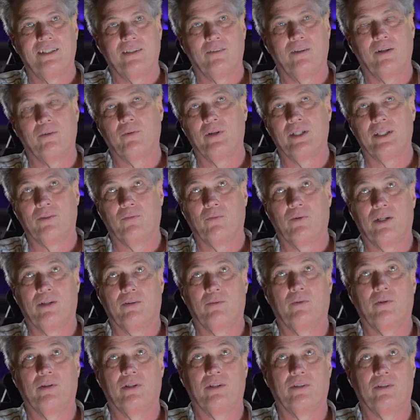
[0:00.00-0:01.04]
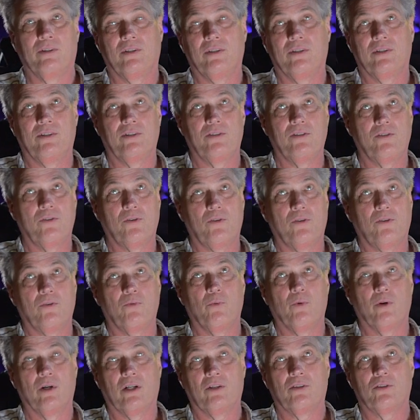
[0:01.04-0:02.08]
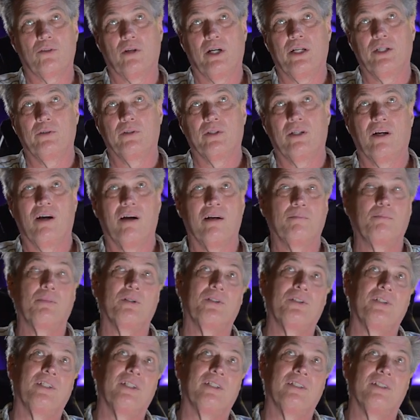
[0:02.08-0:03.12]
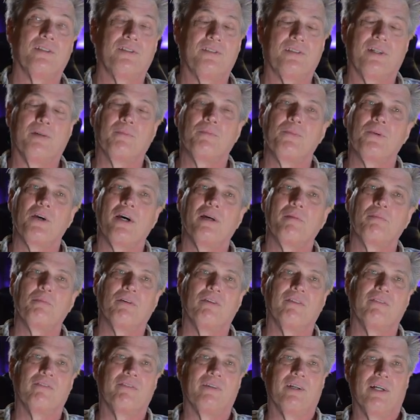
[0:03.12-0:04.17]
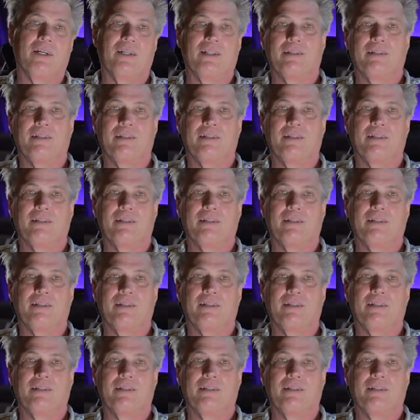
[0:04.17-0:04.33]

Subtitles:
Well, what we're trying to accomplish here is some type of